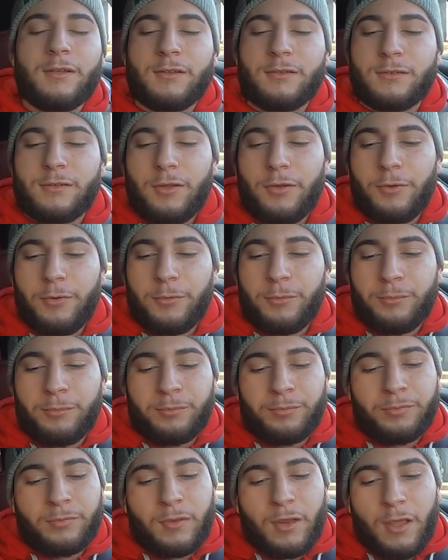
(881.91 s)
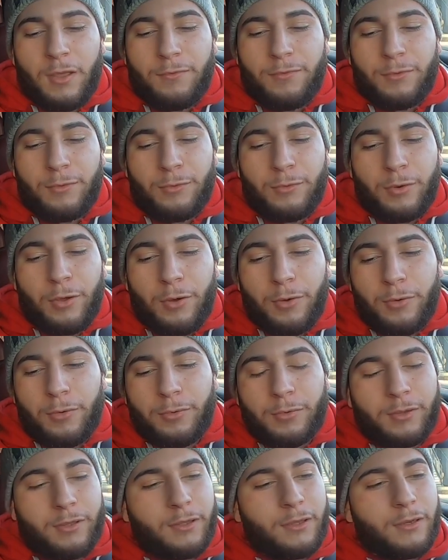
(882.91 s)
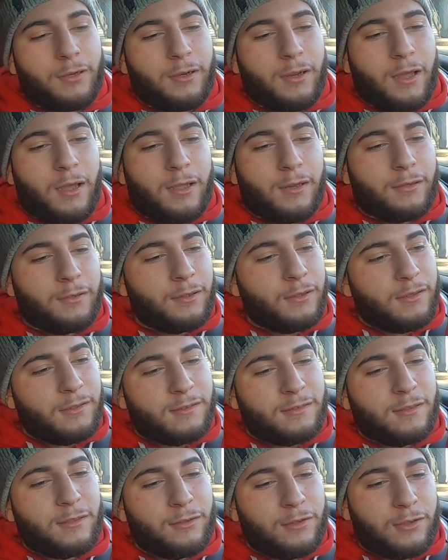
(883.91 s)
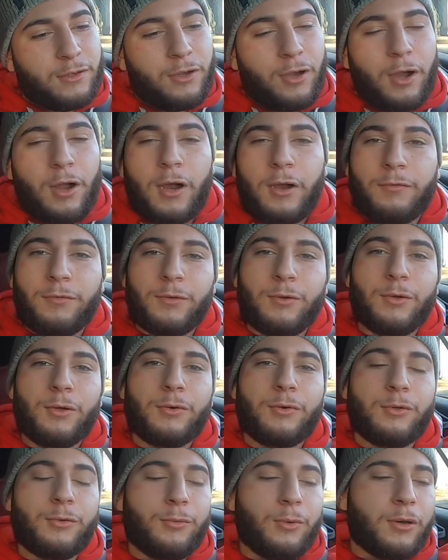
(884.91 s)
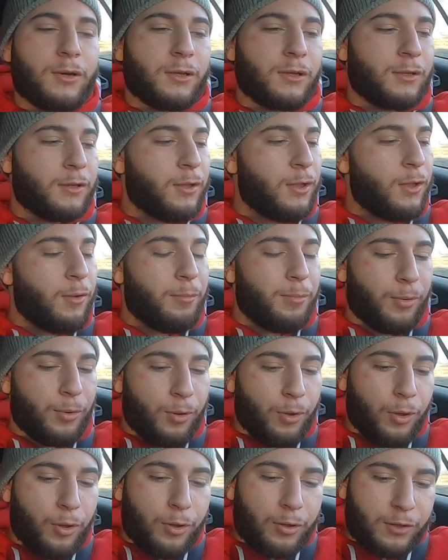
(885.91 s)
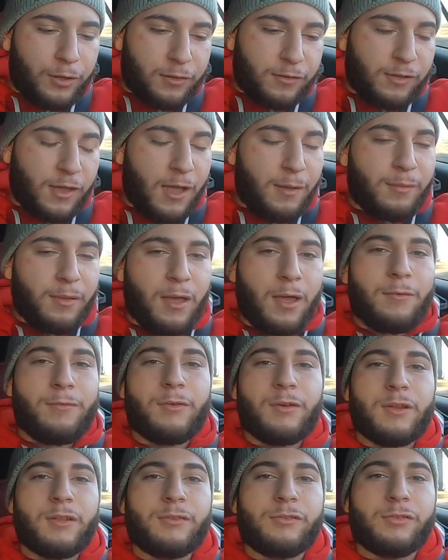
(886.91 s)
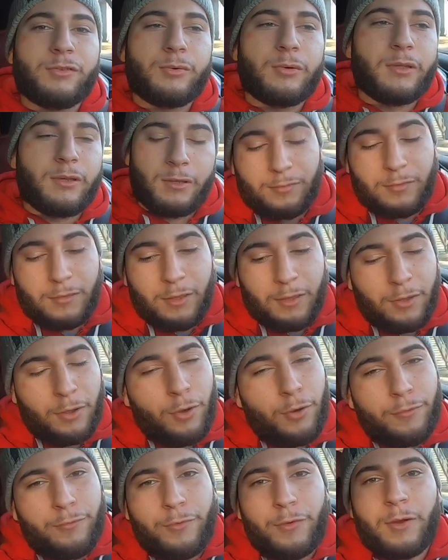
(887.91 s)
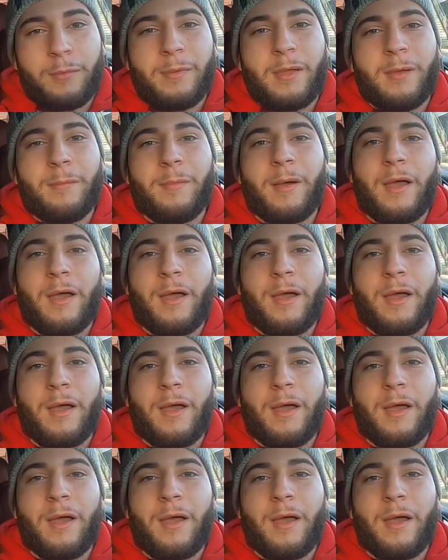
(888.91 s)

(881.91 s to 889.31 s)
So if you know you're not gonna sell the car, if you know you wanna put all your time and effort into it, then go for it, man.